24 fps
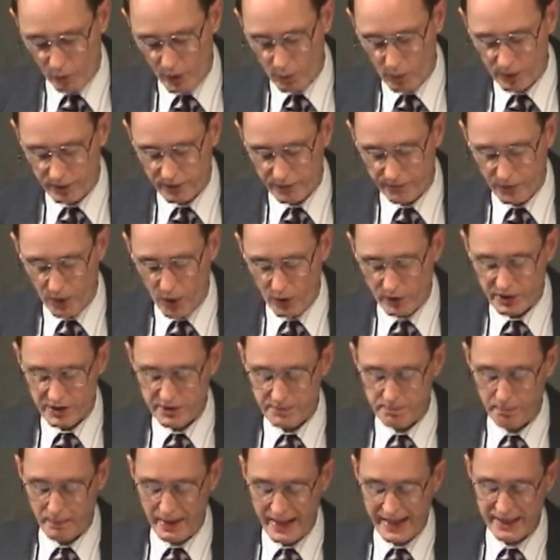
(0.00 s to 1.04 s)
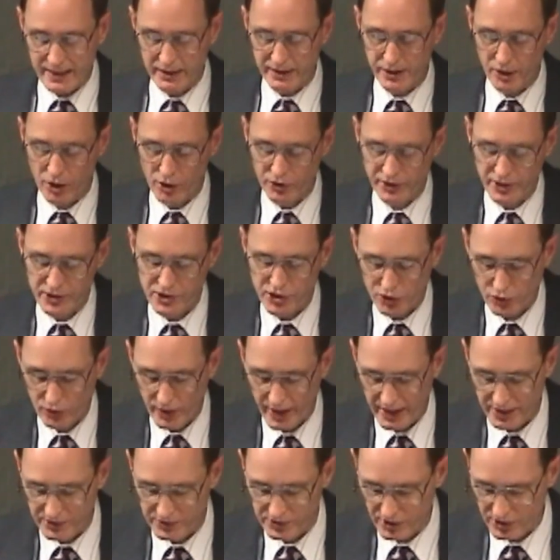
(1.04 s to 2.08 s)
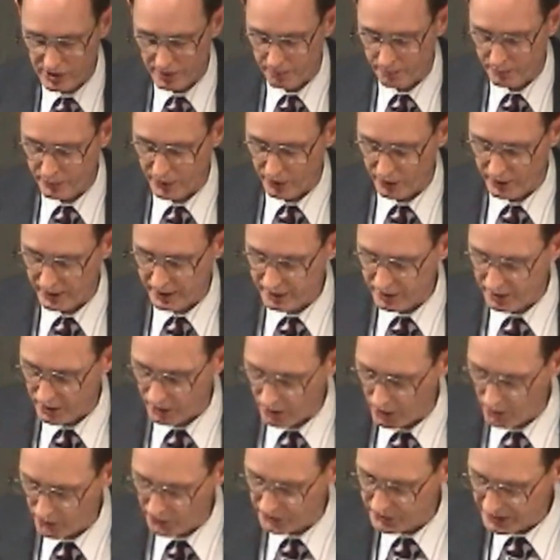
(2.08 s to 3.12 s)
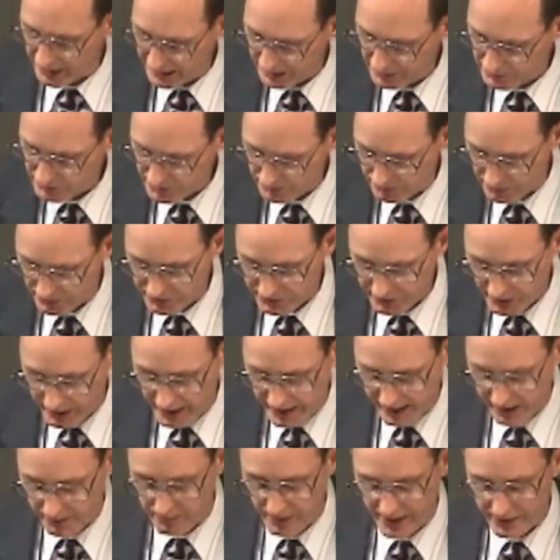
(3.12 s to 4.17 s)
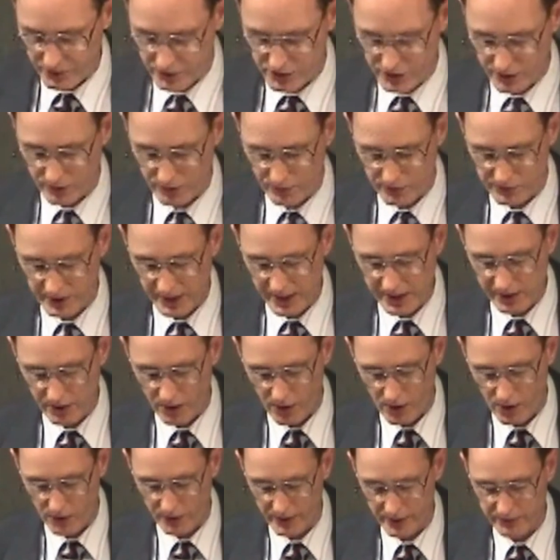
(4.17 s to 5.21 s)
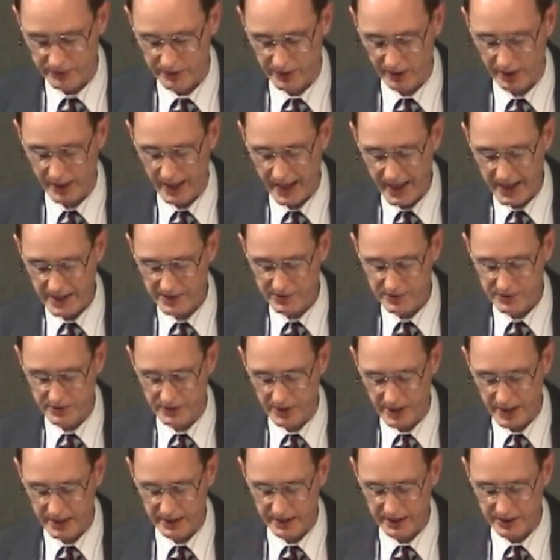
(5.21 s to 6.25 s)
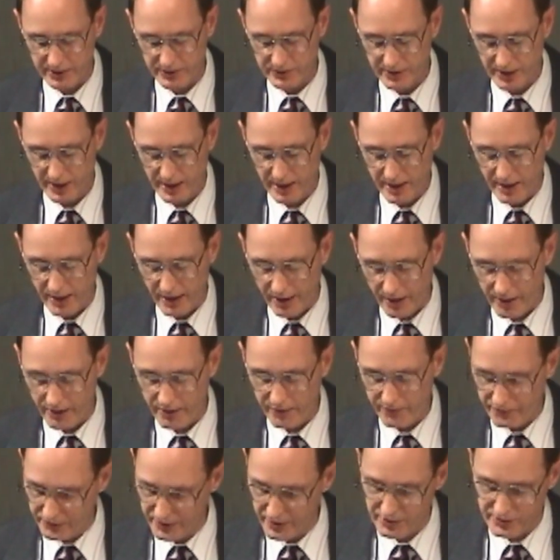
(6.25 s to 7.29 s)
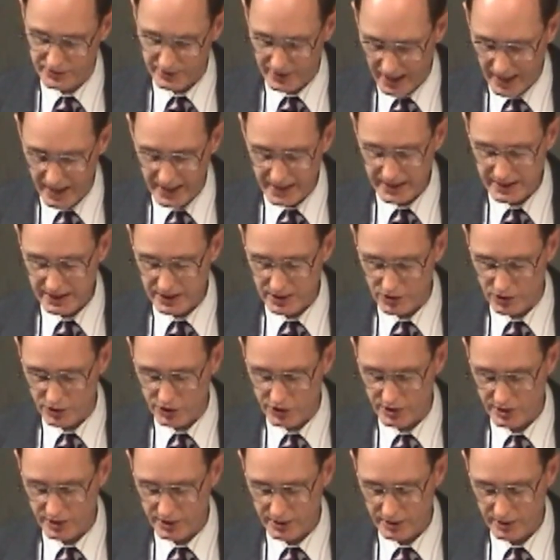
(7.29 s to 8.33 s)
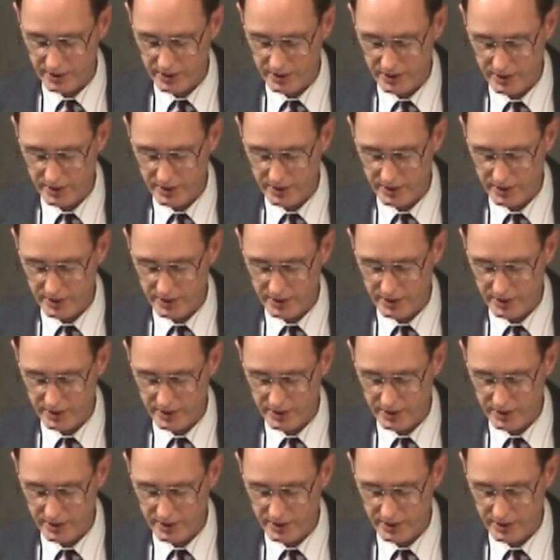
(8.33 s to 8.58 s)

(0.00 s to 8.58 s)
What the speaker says: We want to focus mainly on this transition period called the days of the Messiah by the Jews. They called it the last days of this age.